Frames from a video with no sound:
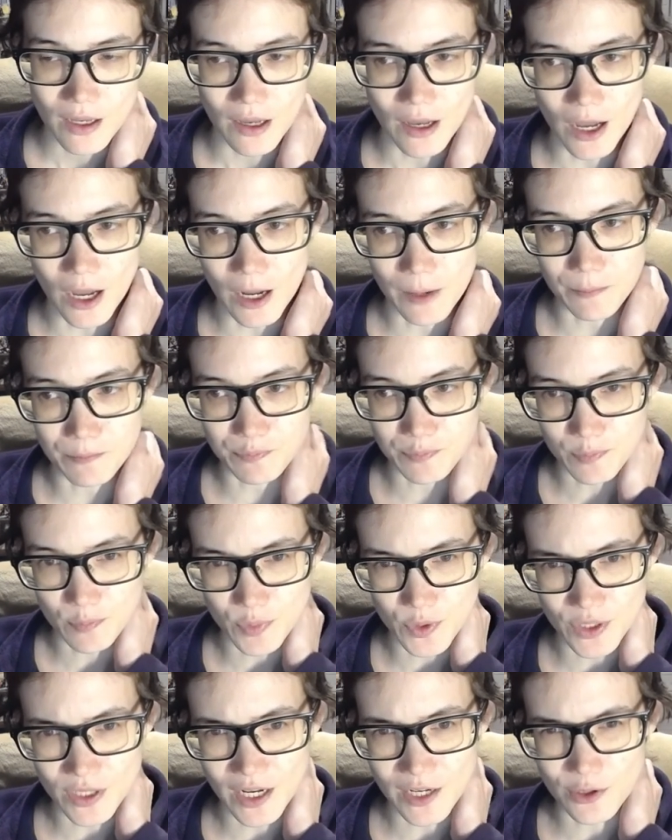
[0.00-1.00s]

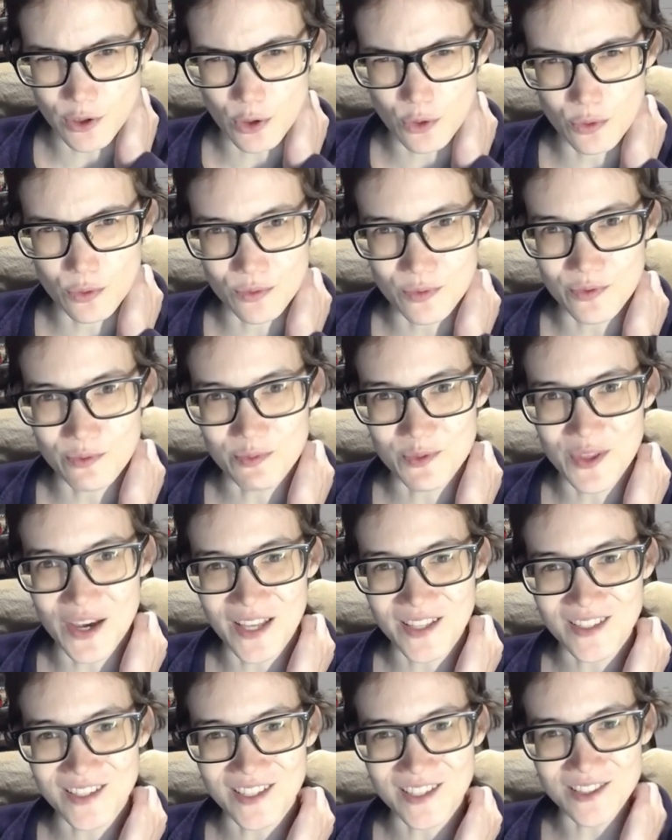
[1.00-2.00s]
But I know
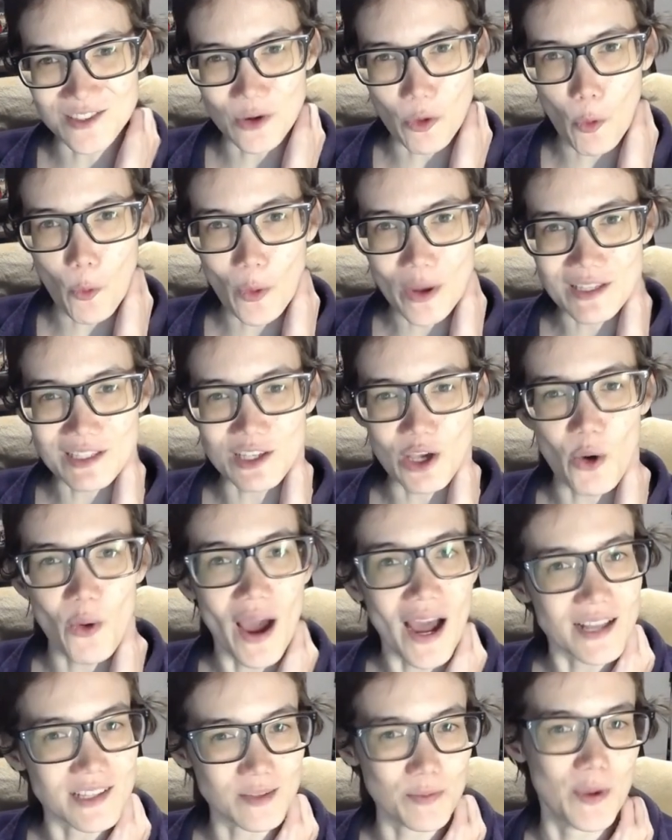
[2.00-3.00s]
that doesn't always go
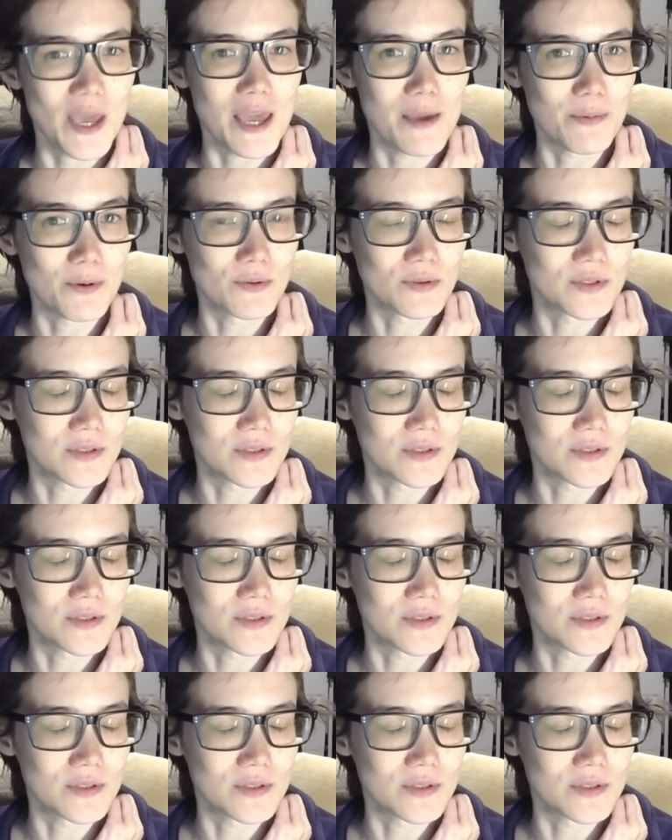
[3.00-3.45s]
out to people.